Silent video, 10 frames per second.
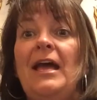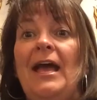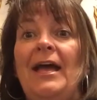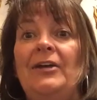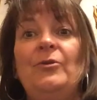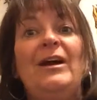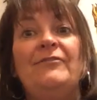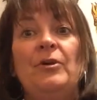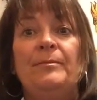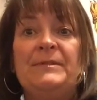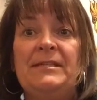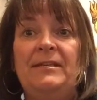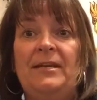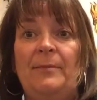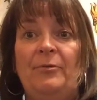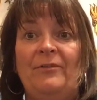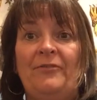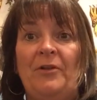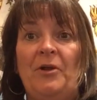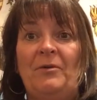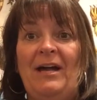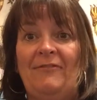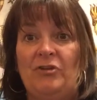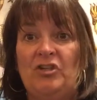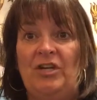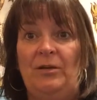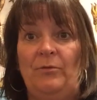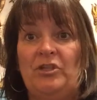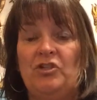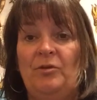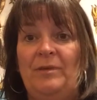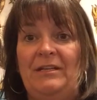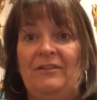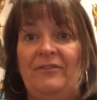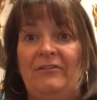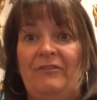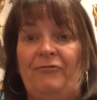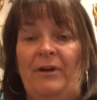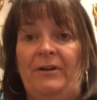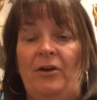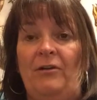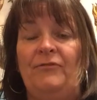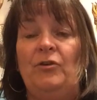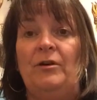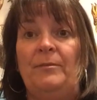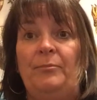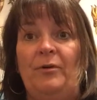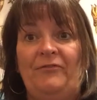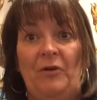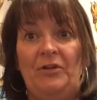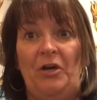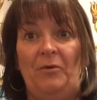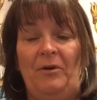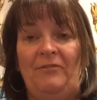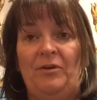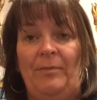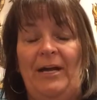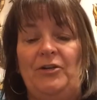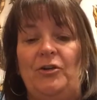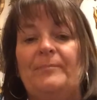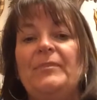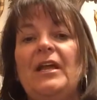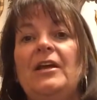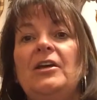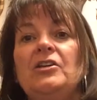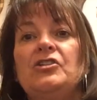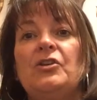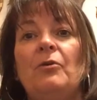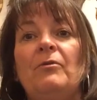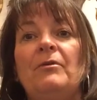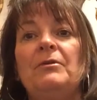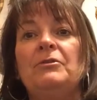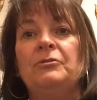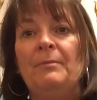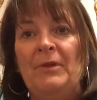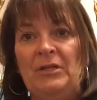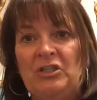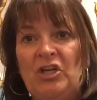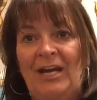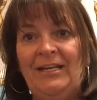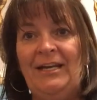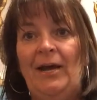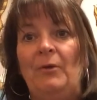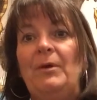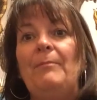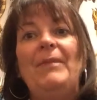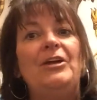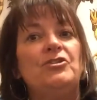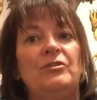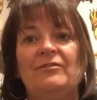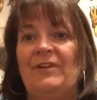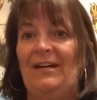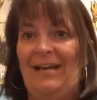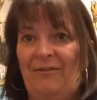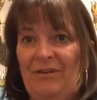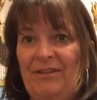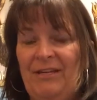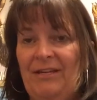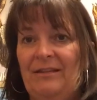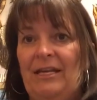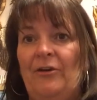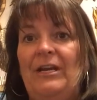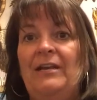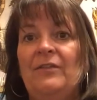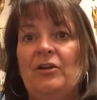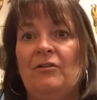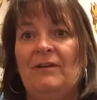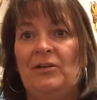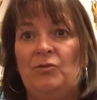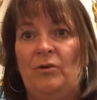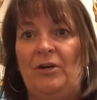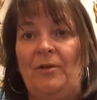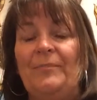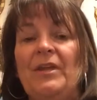And you have your CDA portfolio cover sheet, which should be at the very front of your portfolio, of your binder. So check it out. Make sure you've got everything in there in the correct order,